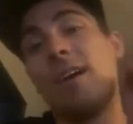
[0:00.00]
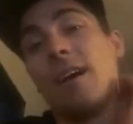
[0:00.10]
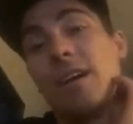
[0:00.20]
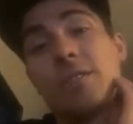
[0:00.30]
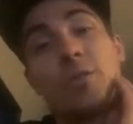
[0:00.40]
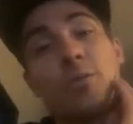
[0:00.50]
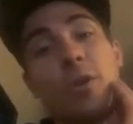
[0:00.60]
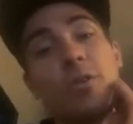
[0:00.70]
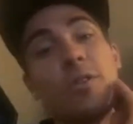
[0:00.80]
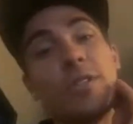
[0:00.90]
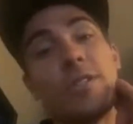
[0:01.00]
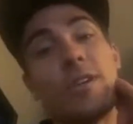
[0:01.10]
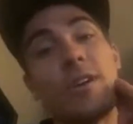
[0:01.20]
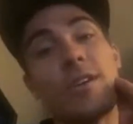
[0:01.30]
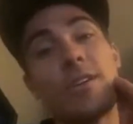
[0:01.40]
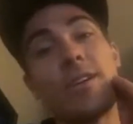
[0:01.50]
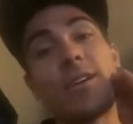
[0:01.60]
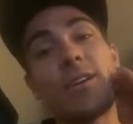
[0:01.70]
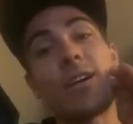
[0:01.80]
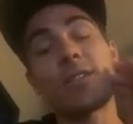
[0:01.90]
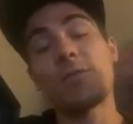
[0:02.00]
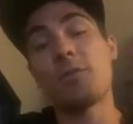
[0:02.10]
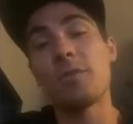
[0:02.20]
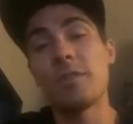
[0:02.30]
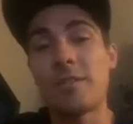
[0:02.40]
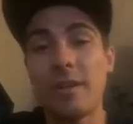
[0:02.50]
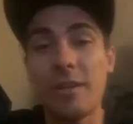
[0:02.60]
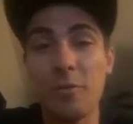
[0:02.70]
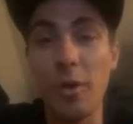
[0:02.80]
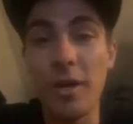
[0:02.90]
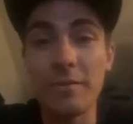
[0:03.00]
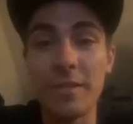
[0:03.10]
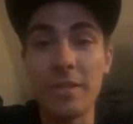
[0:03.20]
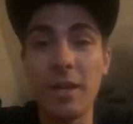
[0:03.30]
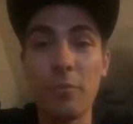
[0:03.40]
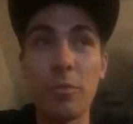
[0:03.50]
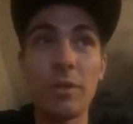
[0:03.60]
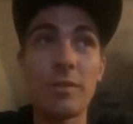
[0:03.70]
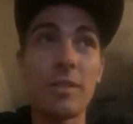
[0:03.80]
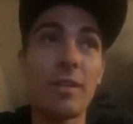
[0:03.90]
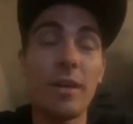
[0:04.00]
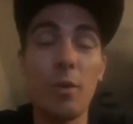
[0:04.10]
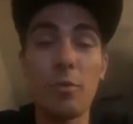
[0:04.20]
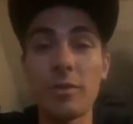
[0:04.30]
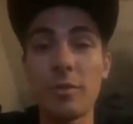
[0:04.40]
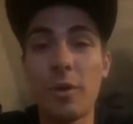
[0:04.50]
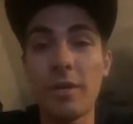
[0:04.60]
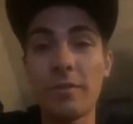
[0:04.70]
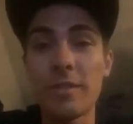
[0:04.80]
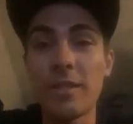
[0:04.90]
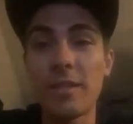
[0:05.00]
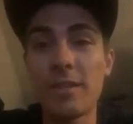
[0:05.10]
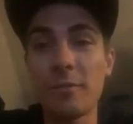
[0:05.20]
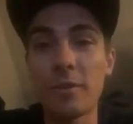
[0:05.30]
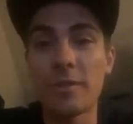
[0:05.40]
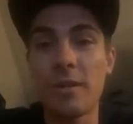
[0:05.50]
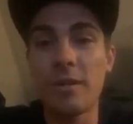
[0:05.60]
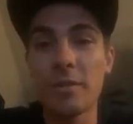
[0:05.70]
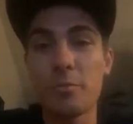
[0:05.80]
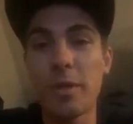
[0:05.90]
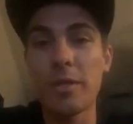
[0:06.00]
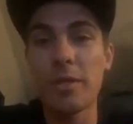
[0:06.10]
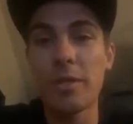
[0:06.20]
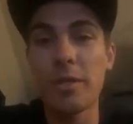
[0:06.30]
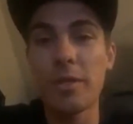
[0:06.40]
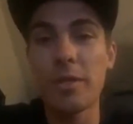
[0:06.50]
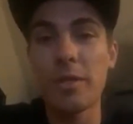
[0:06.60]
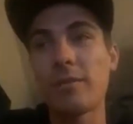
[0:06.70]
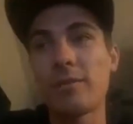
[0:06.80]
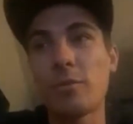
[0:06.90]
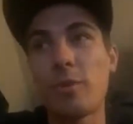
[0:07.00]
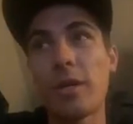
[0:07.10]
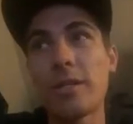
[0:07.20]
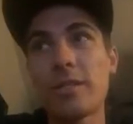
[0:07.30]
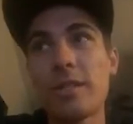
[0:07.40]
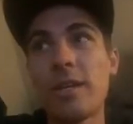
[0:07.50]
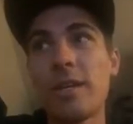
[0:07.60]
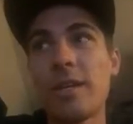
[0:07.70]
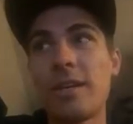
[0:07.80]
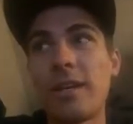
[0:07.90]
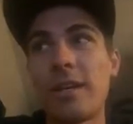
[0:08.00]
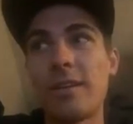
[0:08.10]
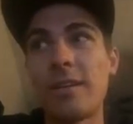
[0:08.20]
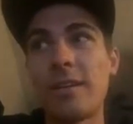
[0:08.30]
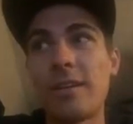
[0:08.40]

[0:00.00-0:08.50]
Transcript: I actually rode the stock. I actually rode the stock YFZ. I built a YFZ with stock suspension, and I rode it twice. And